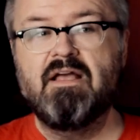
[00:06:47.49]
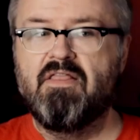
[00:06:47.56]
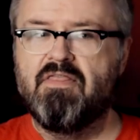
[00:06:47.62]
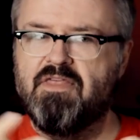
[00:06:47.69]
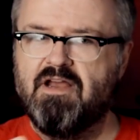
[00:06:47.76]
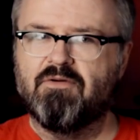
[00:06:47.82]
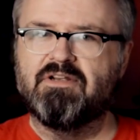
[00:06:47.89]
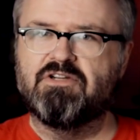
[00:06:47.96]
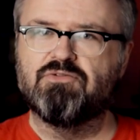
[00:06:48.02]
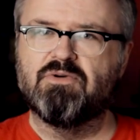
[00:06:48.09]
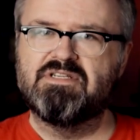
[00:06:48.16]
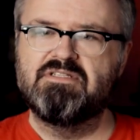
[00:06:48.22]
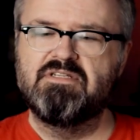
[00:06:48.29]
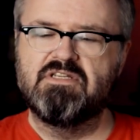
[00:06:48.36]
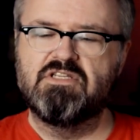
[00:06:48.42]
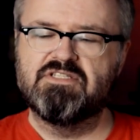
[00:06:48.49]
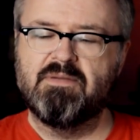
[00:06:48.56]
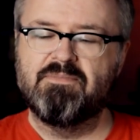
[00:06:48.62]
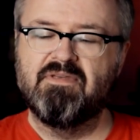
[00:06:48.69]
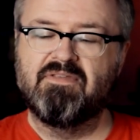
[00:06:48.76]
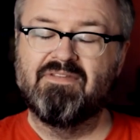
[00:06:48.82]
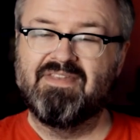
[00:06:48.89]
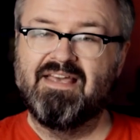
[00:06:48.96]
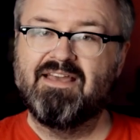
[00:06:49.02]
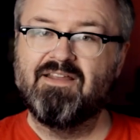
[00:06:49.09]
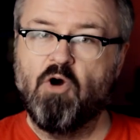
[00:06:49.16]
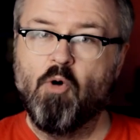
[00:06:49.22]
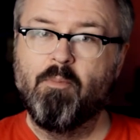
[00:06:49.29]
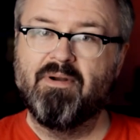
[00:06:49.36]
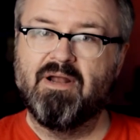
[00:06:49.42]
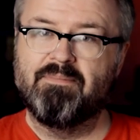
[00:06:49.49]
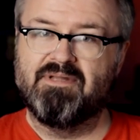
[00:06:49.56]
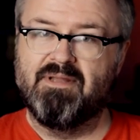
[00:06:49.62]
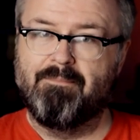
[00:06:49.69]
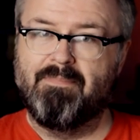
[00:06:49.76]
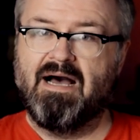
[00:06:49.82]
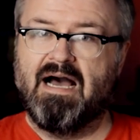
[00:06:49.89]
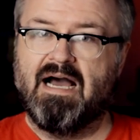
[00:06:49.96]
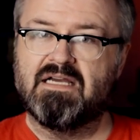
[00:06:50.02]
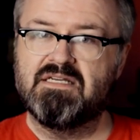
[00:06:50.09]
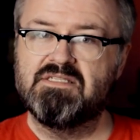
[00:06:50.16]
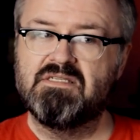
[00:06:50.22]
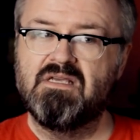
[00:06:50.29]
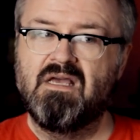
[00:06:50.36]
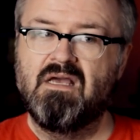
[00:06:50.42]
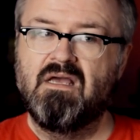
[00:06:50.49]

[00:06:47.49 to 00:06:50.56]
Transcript: They're interested in something that they can open up in the box